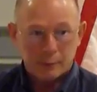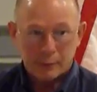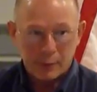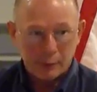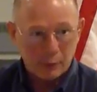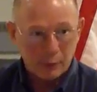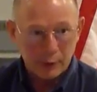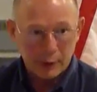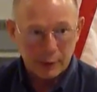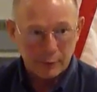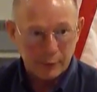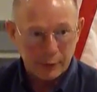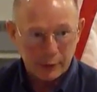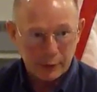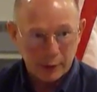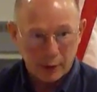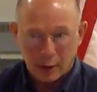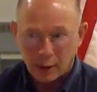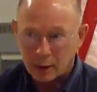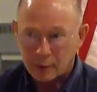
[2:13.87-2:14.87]
they won't give you a
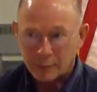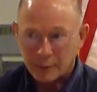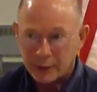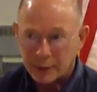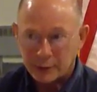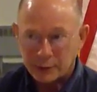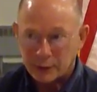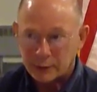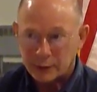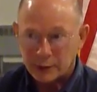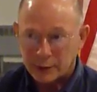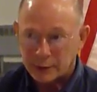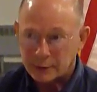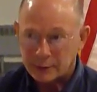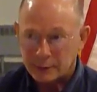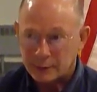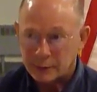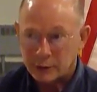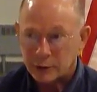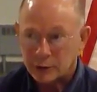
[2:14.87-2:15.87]
dog because it's
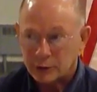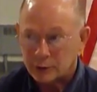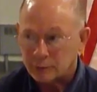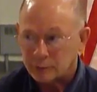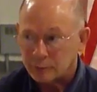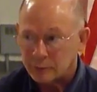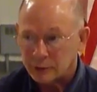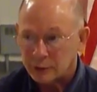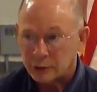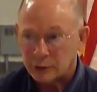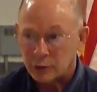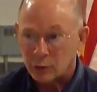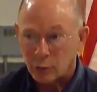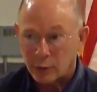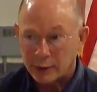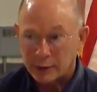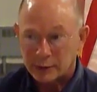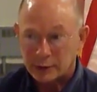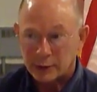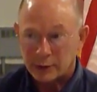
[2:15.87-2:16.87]
just a
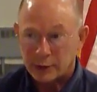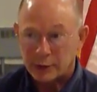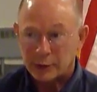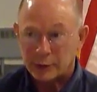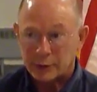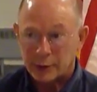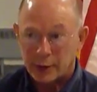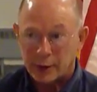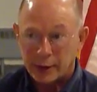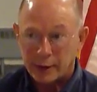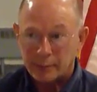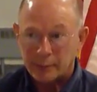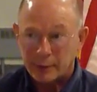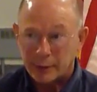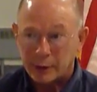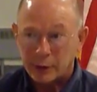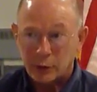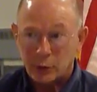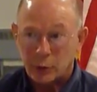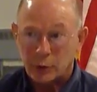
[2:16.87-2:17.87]
waste of their time
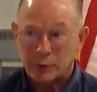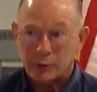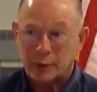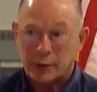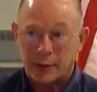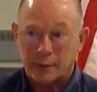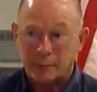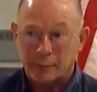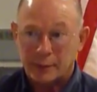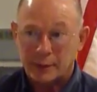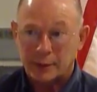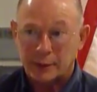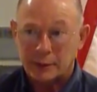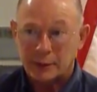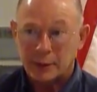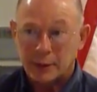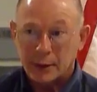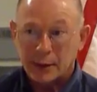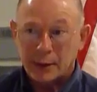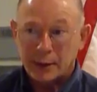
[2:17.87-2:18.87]
and your time, because
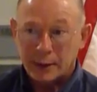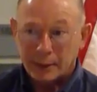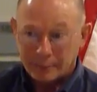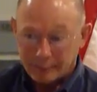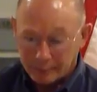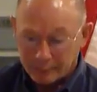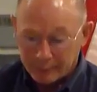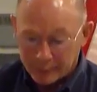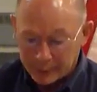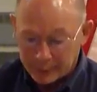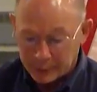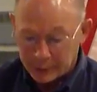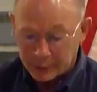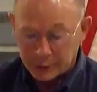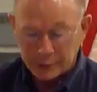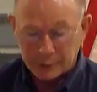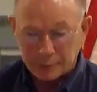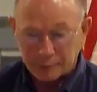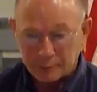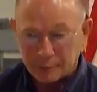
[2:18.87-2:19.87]
it's
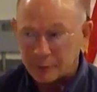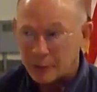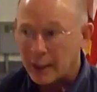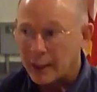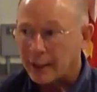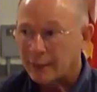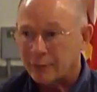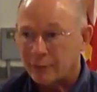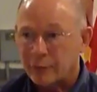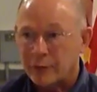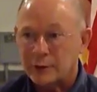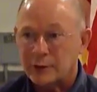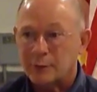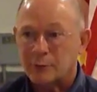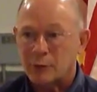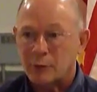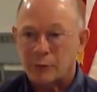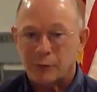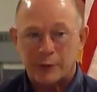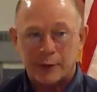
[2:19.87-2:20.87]
just not
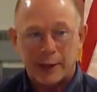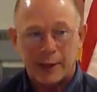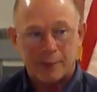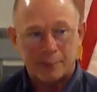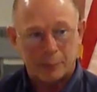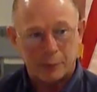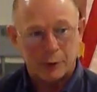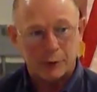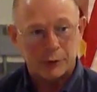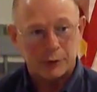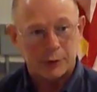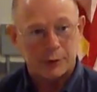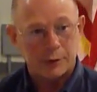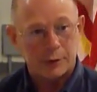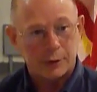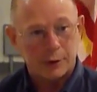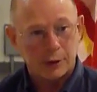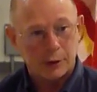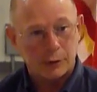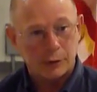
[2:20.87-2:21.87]
feasible for that person
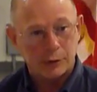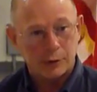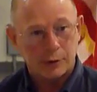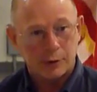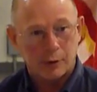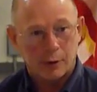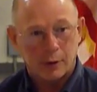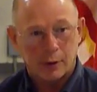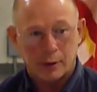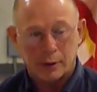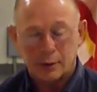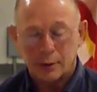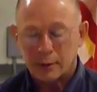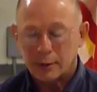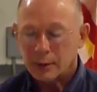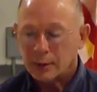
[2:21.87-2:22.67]
to use a dog.